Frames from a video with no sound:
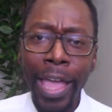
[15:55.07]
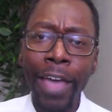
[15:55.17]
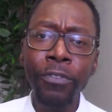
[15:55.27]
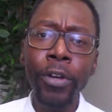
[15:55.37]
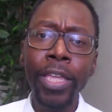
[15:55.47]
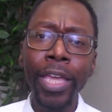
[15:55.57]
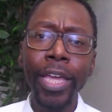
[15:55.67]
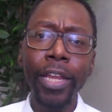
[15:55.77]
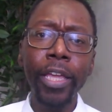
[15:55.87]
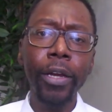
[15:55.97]
after
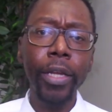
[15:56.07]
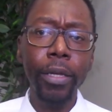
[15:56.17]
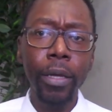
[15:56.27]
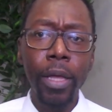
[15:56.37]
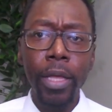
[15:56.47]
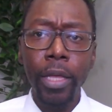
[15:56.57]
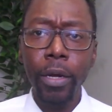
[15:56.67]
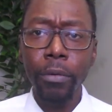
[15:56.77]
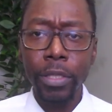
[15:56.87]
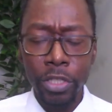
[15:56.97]
again hearing
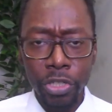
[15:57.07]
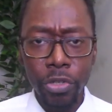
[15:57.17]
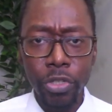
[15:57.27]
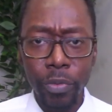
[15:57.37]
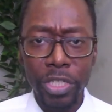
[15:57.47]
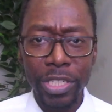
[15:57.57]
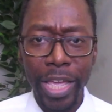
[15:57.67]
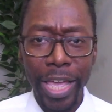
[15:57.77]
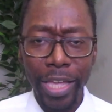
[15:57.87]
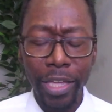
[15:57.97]
what the Jews were
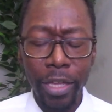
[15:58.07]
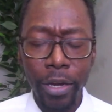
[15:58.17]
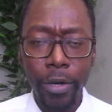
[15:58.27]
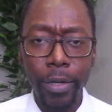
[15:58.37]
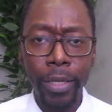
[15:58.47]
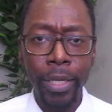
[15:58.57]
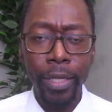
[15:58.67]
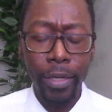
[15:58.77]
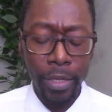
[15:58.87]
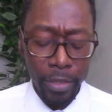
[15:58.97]
saying here
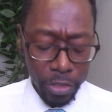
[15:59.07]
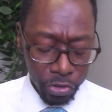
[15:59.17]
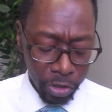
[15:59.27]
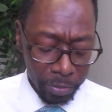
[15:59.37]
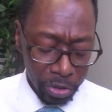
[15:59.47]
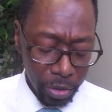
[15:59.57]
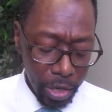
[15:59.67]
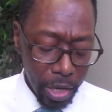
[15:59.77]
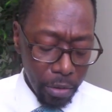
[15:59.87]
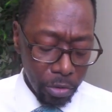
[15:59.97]
in this scripture,
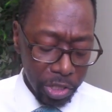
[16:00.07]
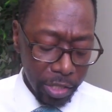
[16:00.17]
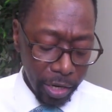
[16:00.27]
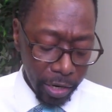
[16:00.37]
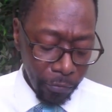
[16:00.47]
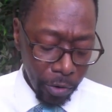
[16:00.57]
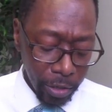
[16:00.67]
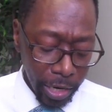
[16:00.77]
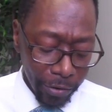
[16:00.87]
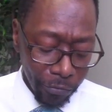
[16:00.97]
we'll see there in the
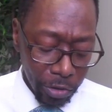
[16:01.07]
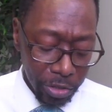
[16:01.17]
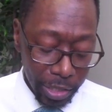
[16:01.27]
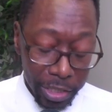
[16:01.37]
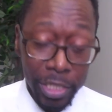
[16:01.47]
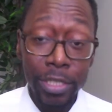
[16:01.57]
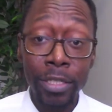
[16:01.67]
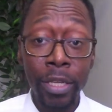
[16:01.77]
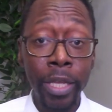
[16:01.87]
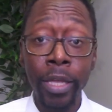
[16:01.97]
49th verse that
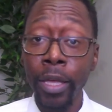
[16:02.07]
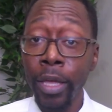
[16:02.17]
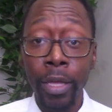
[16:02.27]
Jesus, he